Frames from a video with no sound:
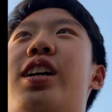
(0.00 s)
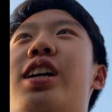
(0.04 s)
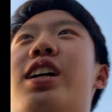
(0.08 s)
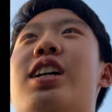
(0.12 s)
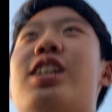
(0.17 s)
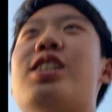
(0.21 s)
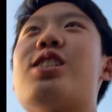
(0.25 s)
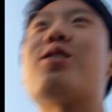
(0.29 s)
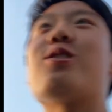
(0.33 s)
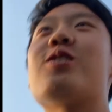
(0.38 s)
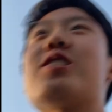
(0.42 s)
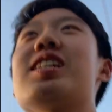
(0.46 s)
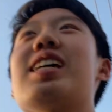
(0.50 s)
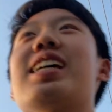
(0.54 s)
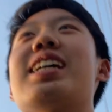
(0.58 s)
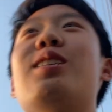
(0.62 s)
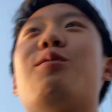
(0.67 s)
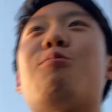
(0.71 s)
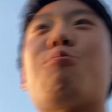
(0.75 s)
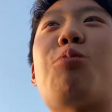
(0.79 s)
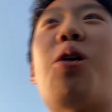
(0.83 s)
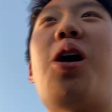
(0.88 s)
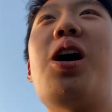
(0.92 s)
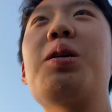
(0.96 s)
So it's like a
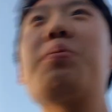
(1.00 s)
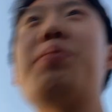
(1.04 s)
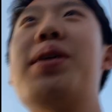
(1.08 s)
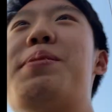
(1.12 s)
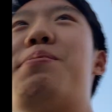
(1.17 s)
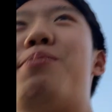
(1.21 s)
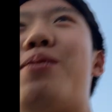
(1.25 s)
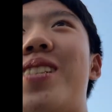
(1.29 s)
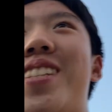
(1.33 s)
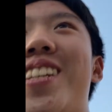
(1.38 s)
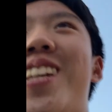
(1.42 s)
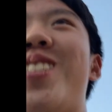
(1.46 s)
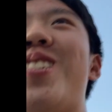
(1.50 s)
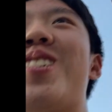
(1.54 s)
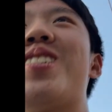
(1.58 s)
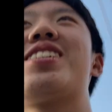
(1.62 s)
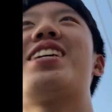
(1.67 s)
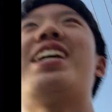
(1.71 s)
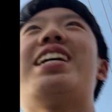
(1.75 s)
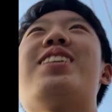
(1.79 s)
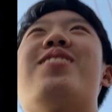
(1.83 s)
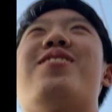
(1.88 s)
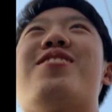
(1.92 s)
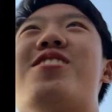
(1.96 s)
rock, paper, scissors
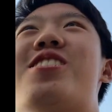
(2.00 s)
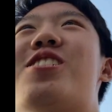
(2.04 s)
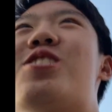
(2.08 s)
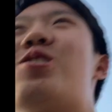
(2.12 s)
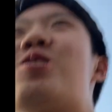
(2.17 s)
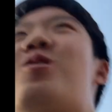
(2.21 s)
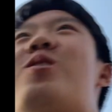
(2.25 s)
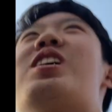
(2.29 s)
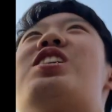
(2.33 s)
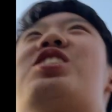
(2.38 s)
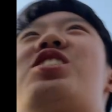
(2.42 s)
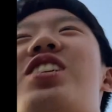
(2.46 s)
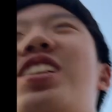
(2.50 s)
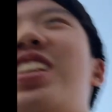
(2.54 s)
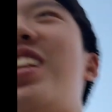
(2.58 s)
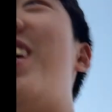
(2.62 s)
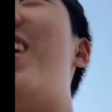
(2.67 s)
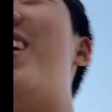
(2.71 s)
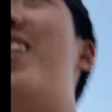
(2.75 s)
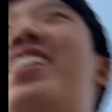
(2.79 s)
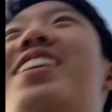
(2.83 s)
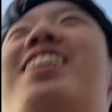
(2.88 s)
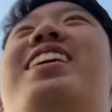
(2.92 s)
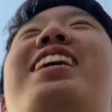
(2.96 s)
kind of situation
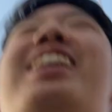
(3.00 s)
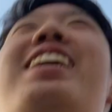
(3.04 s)
though.